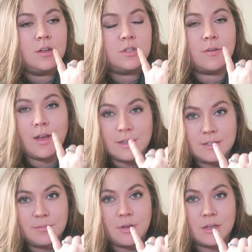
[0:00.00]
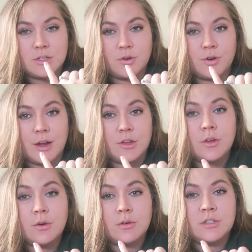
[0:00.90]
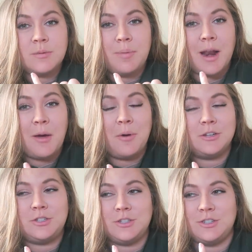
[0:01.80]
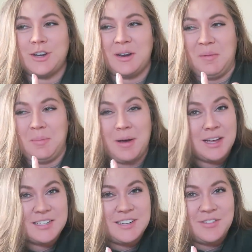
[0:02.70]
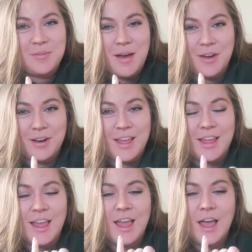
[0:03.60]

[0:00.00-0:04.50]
so I've got some not so great news, but I want you to try to be positive about it.